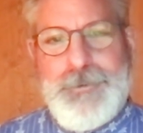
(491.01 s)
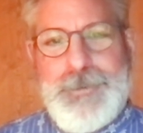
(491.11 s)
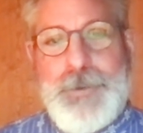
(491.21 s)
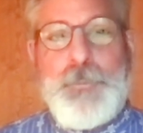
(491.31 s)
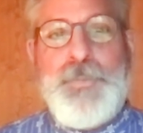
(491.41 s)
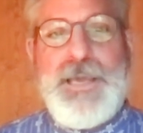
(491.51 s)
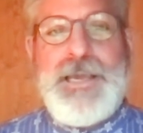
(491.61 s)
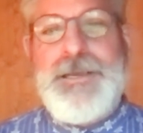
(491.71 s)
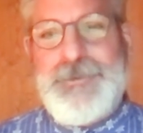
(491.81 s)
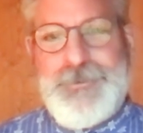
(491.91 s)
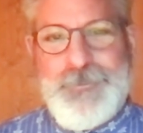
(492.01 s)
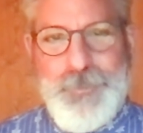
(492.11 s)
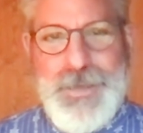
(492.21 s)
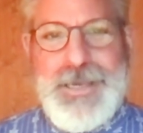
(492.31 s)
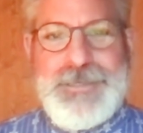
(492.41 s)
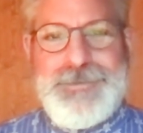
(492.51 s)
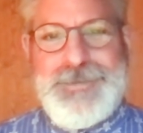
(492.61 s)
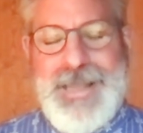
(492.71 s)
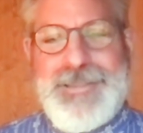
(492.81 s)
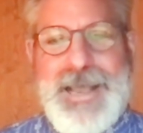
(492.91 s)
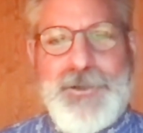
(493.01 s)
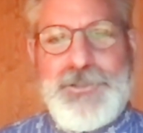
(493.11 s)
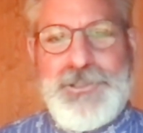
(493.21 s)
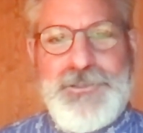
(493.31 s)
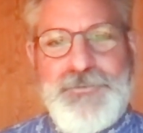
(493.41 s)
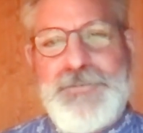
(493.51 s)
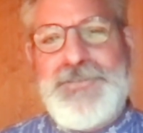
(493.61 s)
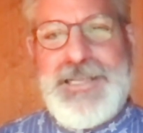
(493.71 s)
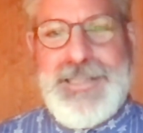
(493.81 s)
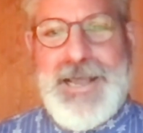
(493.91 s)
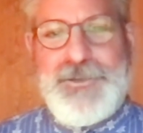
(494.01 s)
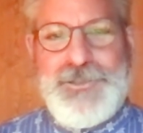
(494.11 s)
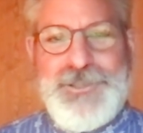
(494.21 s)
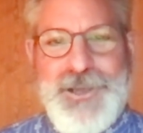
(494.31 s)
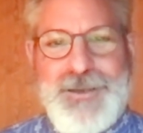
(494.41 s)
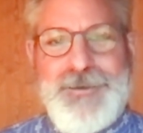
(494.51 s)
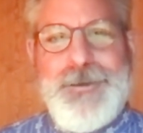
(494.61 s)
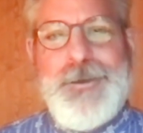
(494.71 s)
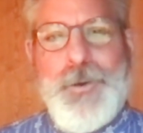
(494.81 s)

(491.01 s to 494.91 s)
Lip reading: They were big 10,000 to 15,000 ton